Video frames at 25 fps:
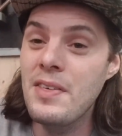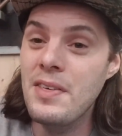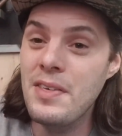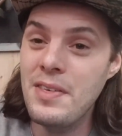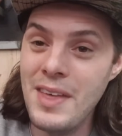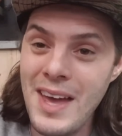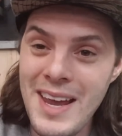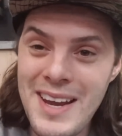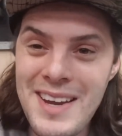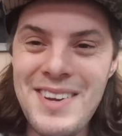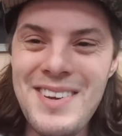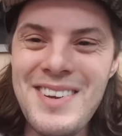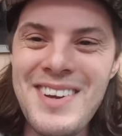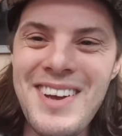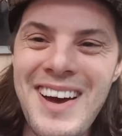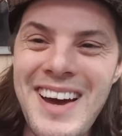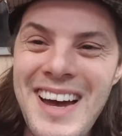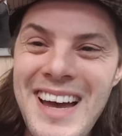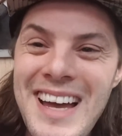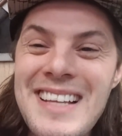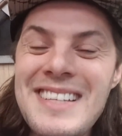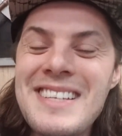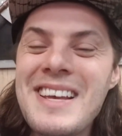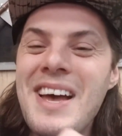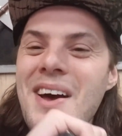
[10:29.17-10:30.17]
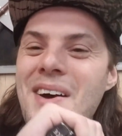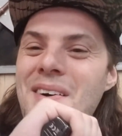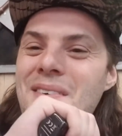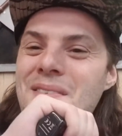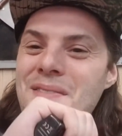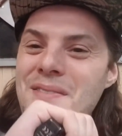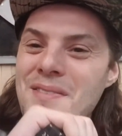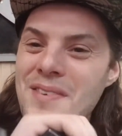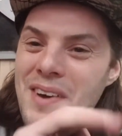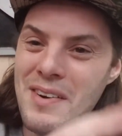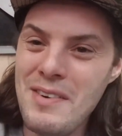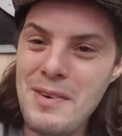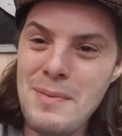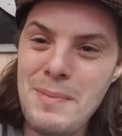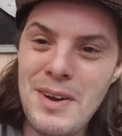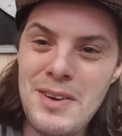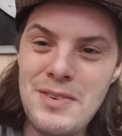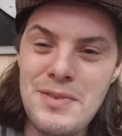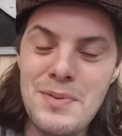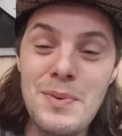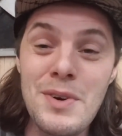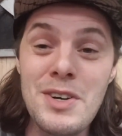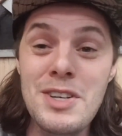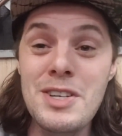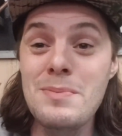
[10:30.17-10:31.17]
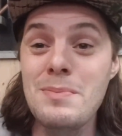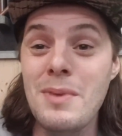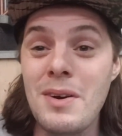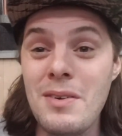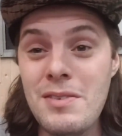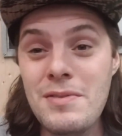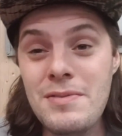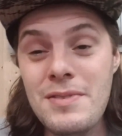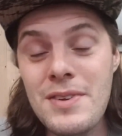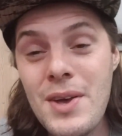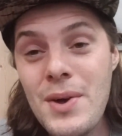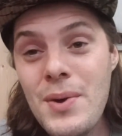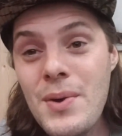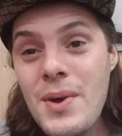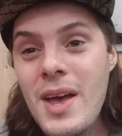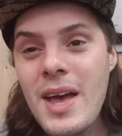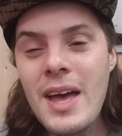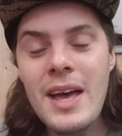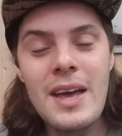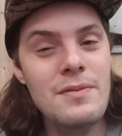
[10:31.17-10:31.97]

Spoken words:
Thank you guys very much for watching my review.